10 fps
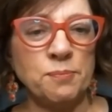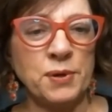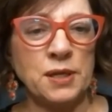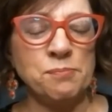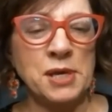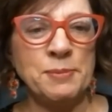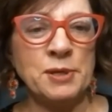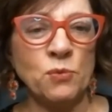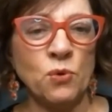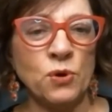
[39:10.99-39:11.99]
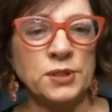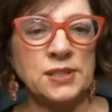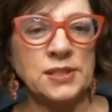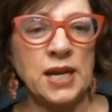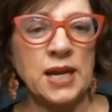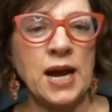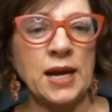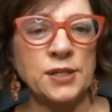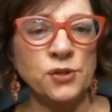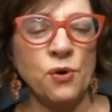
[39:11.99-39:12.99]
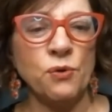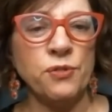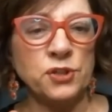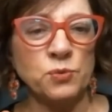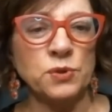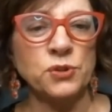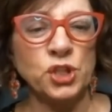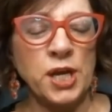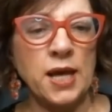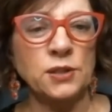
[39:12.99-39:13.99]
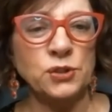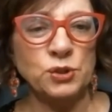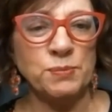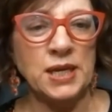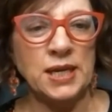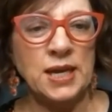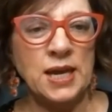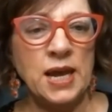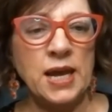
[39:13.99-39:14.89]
but maybe more to say, I know this will challenge me